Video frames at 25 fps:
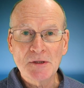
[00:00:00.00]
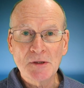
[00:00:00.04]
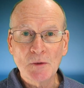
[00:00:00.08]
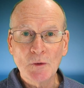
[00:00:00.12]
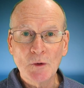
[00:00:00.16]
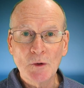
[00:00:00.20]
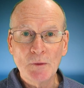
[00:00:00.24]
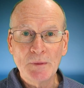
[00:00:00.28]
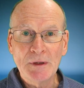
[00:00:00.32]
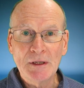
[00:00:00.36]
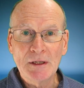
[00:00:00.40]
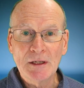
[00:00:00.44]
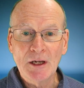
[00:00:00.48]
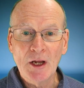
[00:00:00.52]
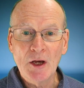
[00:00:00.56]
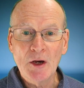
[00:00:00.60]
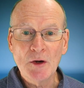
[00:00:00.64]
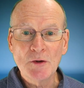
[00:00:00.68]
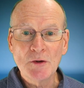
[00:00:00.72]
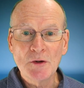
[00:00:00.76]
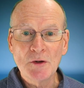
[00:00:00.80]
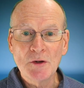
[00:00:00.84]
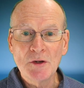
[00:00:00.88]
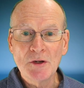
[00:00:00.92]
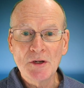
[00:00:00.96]
would be
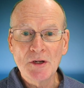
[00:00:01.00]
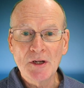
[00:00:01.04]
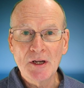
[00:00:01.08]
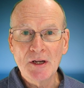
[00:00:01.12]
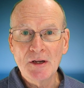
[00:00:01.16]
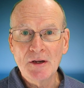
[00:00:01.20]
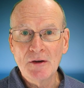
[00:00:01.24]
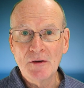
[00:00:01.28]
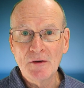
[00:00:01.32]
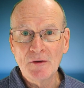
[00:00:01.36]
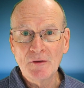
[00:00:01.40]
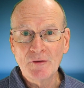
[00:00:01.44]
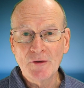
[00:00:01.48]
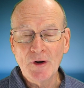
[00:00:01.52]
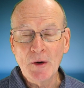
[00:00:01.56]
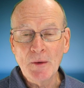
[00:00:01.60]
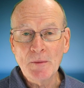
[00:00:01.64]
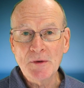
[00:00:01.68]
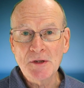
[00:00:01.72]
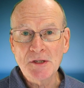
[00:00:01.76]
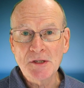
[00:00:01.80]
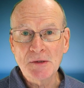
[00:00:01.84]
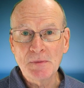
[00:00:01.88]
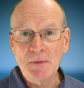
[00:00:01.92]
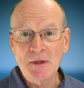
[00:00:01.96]
loaded from
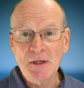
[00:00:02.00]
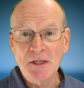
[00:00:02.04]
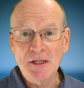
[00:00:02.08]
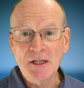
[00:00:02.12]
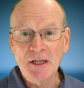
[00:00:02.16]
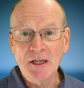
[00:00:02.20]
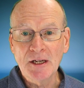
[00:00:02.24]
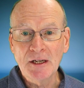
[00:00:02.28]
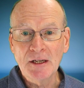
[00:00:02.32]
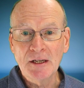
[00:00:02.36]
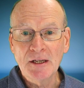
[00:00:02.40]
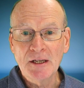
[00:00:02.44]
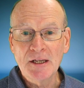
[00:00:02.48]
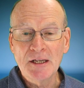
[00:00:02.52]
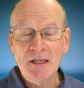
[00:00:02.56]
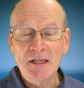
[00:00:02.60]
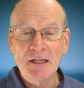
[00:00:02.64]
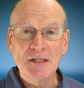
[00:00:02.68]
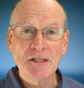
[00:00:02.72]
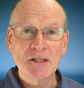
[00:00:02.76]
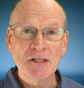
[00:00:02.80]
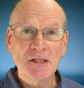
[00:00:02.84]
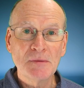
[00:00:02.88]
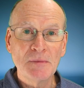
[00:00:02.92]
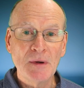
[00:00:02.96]
this media
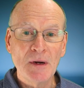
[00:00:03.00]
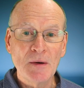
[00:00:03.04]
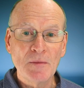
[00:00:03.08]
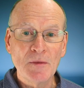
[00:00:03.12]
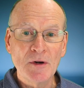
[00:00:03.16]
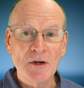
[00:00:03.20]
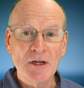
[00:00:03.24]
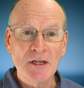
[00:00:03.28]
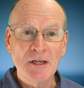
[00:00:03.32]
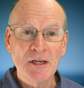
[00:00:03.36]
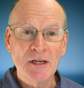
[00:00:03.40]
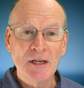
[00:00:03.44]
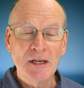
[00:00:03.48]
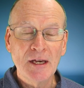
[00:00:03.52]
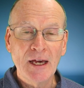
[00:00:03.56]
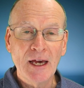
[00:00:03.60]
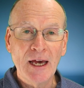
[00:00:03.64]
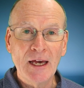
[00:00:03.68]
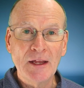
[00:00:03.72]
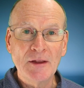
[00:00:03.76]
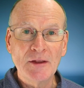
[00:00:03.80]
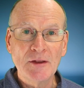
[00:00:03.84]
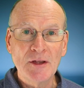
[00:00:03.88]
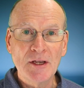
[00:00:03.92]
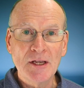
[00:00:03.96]
into the memory
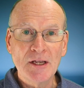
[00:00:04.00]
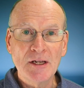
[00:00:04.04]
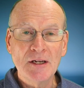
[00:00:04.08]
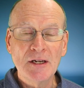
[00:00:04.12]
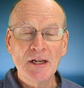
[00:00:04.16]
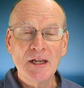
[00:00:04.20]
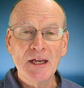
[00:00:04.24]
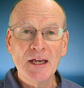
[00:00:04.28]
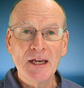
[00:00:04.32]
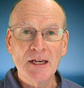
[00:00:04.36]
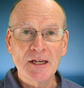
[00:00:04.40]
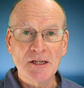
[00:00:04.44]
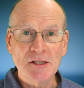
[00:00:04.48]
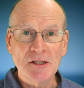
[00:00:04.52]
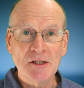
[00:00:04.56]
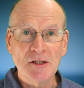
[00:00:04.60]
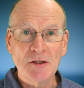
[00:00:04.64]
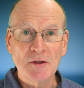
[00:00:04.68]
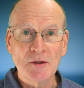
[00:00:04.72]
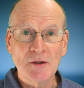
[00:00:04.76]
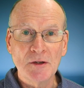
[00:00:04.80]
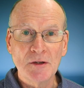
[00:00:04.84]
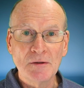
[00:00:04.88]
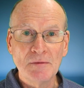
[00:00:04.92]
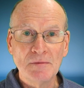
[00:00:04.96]
and then
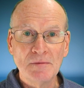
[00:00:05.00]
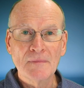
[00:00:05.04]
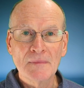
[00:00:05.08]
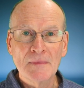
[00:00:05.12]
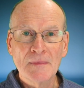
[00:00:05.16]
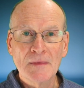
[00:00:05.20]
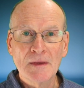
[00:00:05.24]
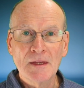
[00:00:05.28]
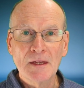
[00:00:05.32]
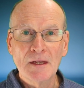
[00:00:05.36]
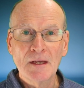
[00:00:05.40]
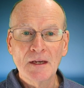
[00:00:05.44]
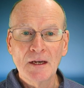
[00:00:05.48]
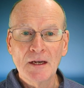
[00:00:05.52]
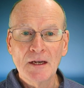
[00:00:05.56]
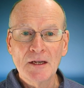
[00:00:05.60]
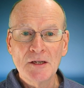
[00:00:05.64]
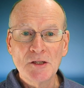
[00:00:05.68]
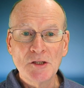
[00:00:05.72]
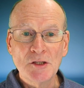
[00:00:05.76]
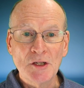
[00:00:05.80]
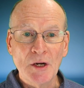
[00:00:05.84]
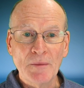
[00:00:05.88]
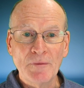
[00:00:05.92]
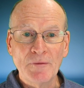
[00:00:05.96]
executed.
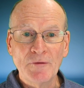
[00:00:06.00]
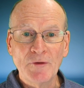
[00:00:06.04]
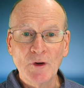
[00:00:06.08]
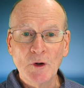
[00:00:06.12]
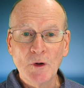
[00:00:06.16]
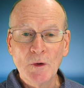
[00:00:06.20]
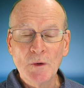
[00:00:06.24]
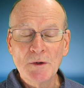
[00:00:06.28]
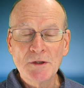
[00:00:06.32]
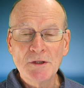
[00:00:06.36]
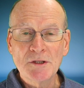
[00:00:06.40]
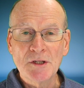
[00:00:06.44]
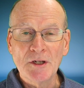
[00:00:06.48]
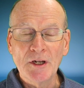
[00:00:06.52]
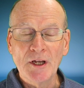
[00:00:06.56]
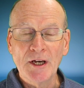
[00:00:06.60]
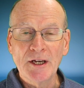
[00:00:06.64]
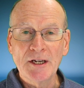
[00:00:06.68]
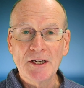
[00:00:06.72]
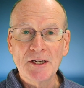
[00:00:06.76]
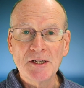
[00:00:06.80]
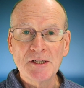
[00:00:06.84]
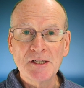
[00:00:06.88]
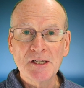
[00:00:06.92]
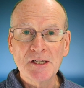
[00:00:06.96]
Jump forward to
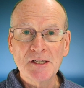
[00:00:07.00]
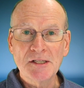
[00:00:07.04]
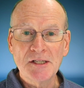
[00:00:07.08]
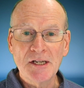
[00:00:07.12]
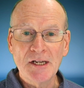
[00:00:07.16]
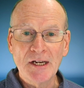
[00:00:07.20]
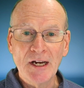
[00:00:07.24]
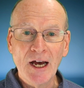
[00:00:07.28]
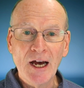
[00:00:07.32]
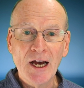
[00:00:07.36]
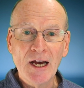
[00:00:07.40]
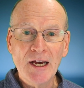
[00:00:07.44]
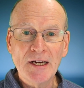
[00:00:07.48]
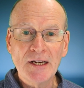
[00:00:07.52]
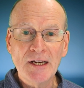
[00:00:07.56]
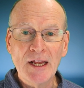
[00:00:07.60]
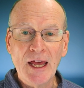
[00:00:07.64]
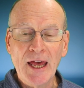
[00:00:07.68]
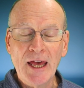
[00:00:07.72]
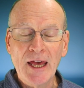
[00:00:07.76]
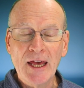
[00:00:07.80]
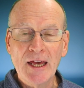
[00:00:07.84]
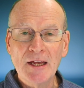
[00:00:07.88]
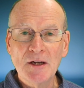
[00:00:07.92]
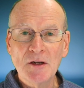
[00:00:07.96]
1969
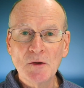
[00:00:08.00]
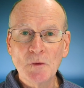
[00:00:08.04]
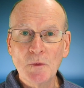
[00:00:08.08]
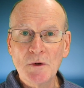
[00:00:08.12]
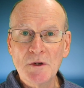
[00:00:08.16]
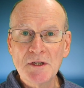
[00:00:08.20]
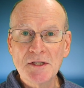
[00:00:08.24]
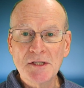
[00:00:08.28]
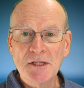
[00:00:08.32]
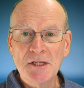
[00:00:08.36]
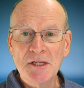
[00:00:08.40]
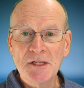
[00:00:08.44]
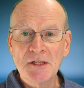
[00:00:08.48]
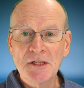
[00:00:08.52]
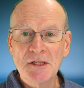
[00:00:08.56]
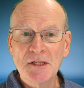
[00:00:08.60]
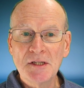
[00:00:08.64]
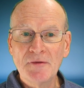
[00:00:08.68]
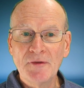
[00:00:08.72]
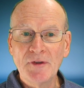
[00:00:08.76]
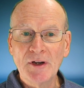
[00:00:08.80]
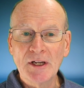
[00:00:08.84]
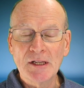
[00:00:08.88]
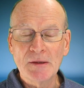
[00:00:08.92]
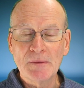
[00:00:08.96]
and we see the
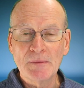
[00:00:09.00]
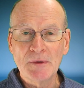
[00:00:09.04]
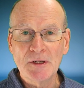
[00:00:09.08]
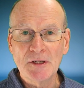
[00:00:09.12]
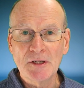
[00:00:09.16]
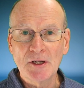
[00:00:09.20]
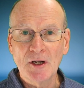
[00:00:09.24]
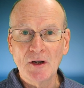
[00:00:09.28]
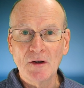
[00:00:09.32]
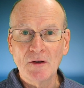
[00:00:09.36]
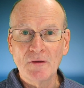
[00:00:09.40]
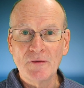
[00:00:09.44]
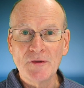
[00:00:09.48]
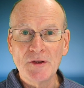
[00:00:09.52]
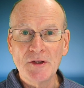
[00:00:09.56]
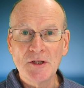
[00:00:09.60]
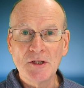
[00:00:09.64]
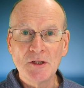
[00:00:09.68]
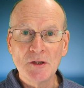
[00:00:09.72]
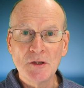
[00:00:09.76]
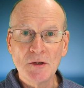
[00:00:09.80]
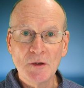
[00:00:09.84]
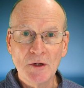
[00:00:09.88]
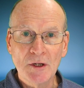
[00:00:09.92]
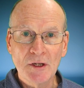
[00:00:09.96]
development of the
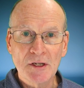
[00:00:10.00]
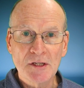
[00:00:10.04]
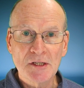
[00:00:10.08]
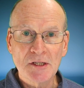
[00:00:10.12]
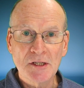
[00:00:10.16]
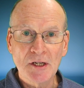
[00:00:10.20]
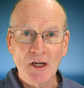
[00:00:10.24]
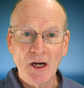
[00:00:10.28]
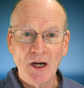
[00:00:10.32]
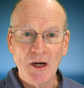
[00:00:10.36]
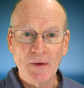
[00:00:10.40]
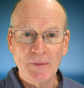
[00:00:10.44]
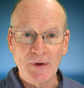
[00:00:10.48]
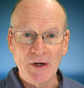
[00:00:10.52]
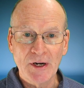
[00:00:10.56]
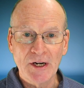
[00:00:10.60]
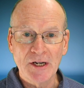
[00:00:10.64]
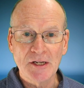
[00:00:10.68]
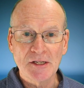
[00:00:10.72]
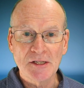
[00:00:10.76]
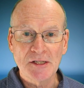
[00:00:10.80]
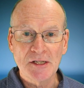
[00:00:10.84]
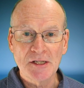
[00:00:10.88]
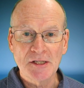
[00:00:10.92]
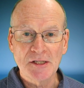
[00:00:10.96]
Unix
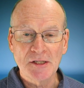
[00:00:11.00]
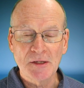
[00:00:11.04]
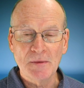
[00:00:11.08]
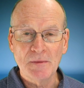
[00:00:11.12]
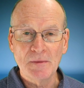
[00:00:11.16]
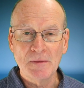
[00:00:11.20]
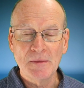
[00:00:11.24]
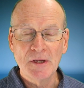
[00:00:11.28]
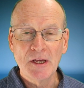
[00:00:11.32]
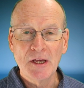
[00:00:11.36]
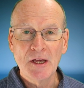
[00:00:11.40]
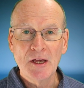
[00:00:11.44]
operating system